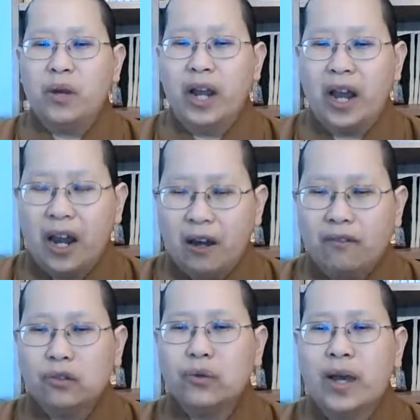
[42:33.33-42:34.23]
we
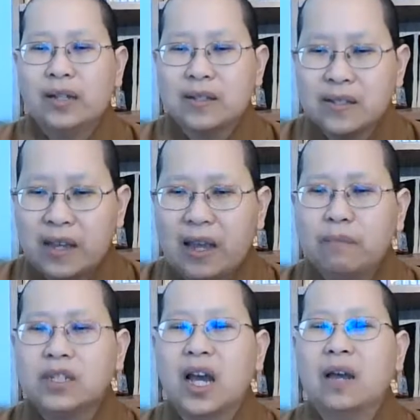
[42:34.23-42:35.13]
have to at the
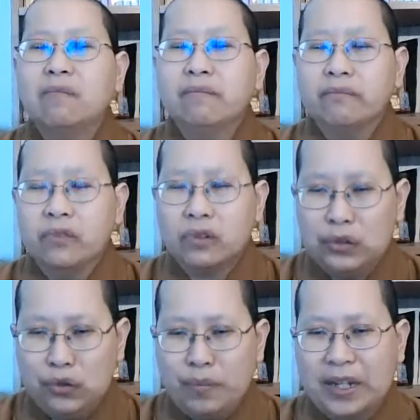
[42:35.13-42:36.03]
same time
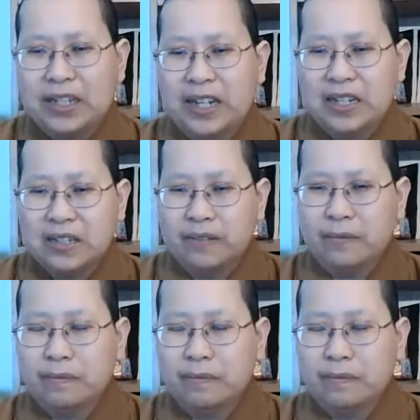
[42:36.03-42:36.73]
do meditation.